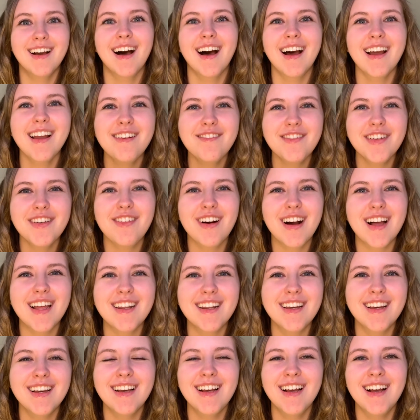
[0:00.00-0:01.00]
Hi everyone!
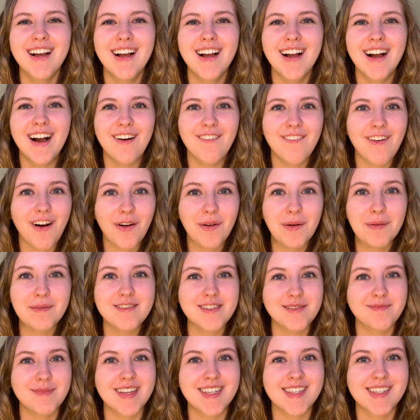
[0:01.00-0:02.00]
Welcome
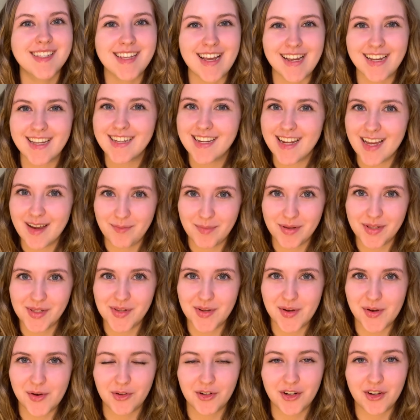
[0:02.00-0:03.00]
to my second
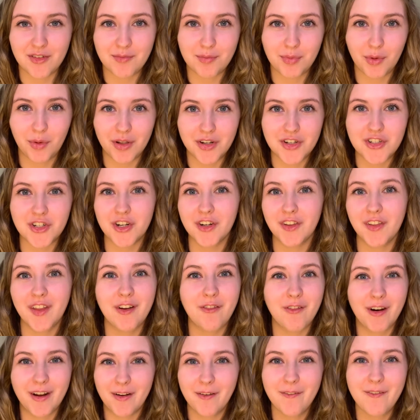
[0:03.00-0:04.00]
episode of Bullet Journaling
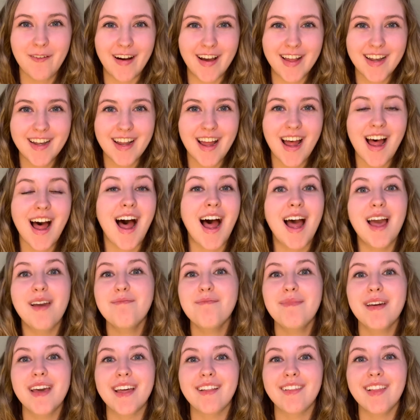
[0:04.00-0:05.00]
101. I'm
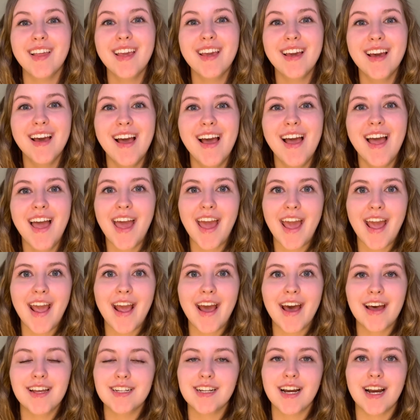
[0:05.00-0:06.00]
Bailey,
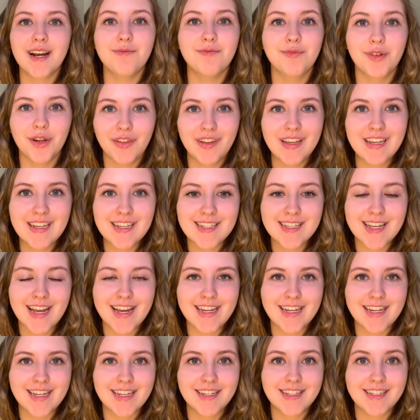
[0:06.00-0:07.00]
and I'm really
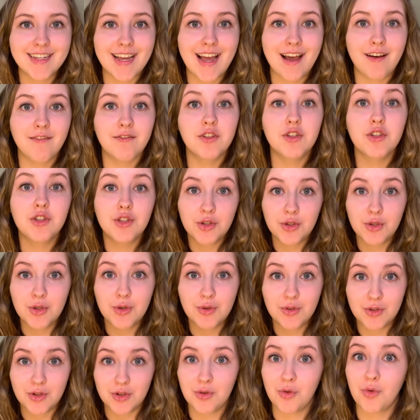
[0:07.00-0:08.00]
excited to have two
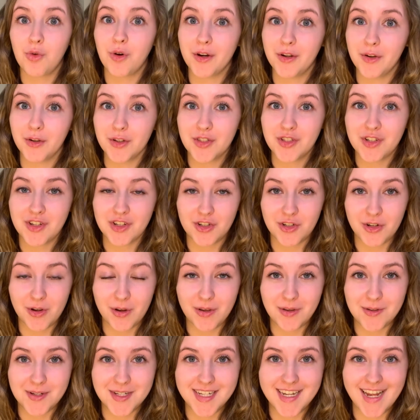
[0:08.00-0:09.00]
tutorials to show
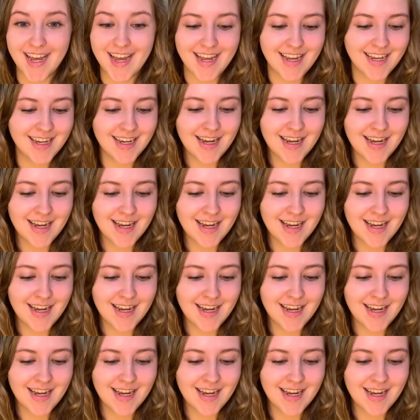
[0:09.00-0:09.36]
you today.